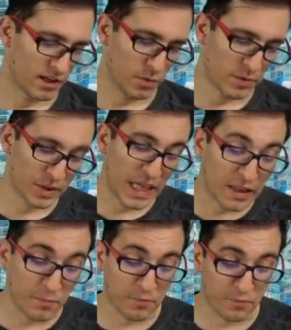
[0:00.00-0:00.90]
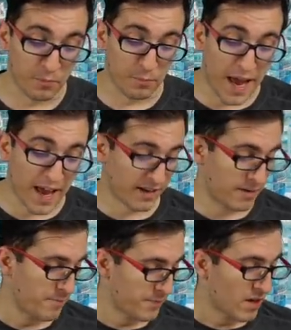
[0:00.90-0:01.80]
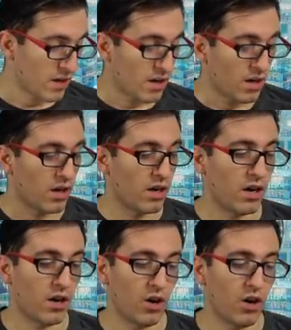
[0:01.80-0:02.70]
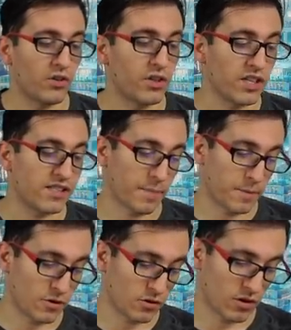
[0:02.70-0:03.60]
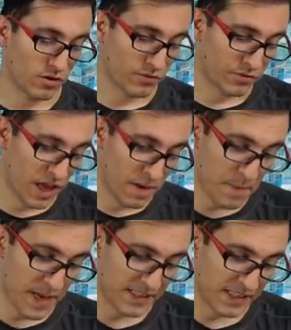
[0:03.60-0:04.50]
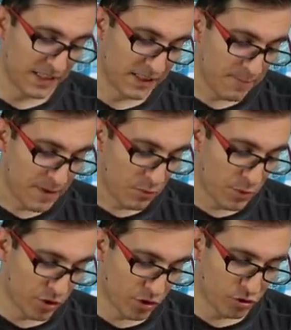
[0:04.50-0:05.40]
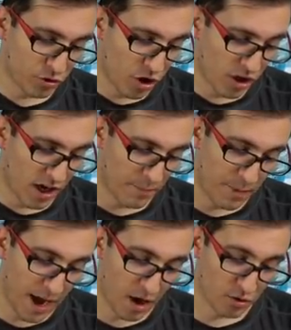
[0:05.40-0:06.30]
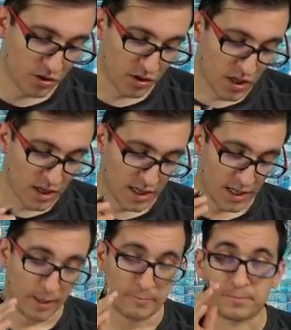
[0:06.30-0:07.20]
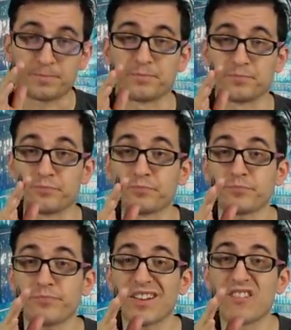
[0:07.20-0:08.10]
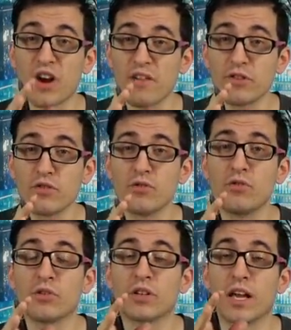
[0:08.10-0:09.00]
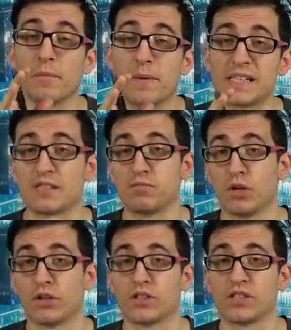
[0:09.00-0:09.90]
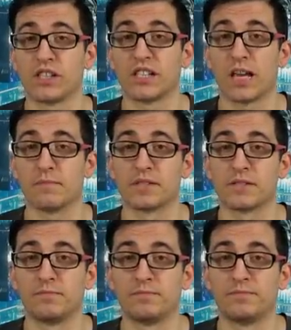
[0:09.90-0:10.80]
when we get back on this episode of Game Basics, we're going to talk about um, revenue and business models in games.